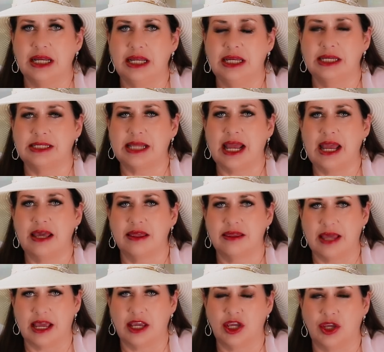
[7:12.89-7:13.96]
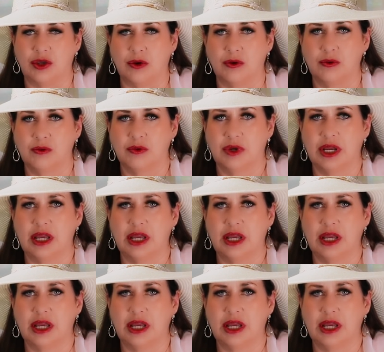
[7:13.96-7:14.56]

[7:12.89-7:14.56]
is a thank you